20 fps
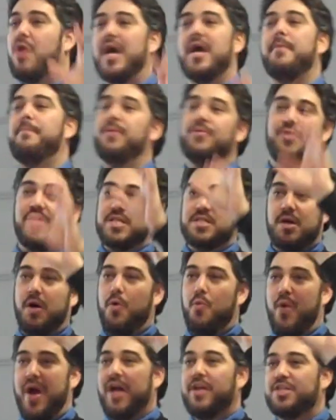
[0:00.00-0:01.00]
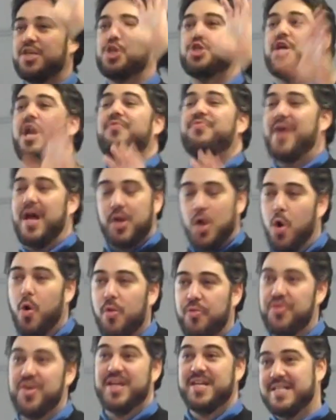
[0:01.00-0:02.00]
right, and there's a way to shut that
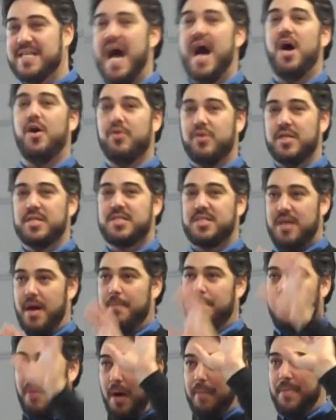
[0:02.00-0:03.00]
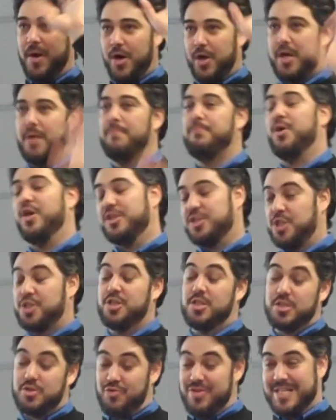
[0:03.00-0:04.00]
whole thing down, as some American
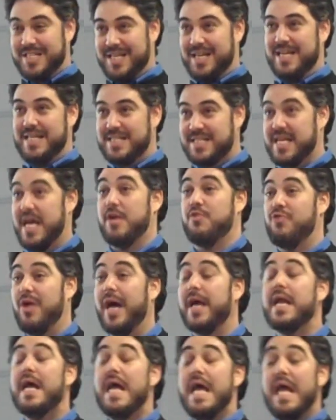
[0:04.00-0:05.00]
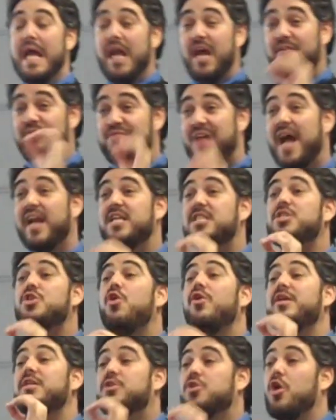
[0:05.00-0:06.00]
politicians recently said, right? If that is
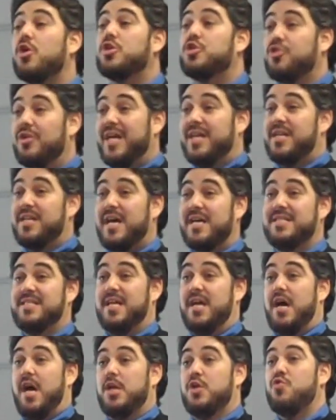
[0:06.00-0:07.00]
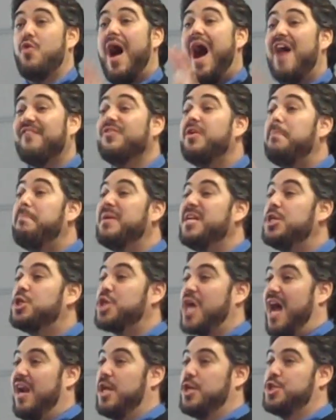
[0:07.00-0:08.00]
your indoctrinated idea, and you haven't been
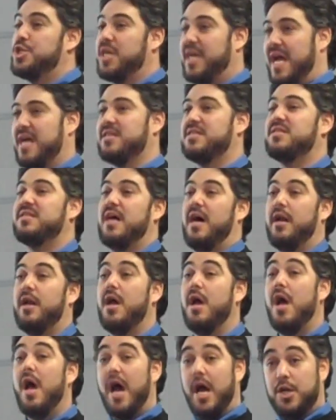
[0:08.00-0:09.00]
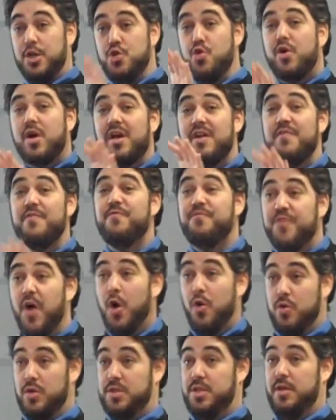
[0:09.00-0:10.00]
challenged against that, and you can
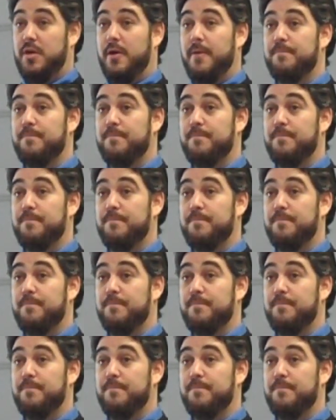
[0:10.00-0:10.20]
vote,